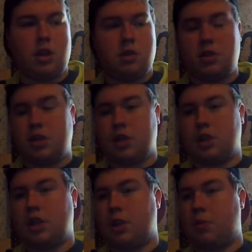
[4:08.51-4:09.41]
saying,
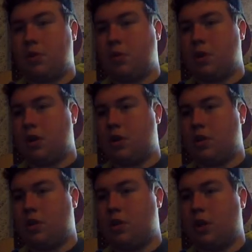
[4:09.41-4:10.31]
"Take me away."
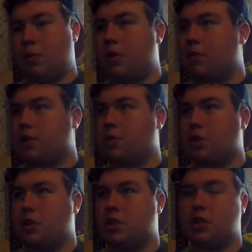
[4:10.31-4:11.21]
I believe that's what
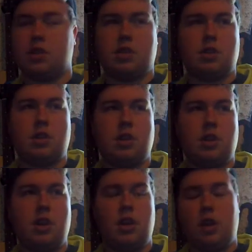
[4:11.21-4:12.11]
he says,
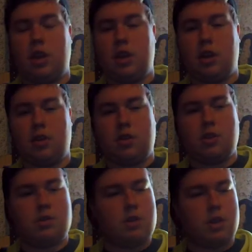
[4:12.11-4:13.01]
and
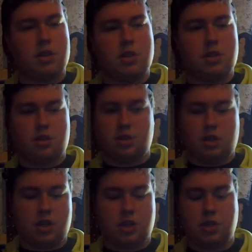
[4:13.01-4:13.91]

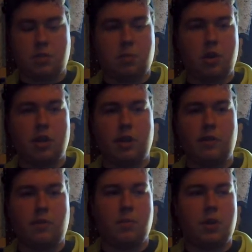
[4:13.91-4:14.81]
it's just the breakdown
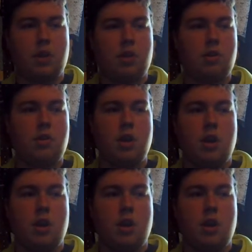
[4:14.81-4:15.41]
from there.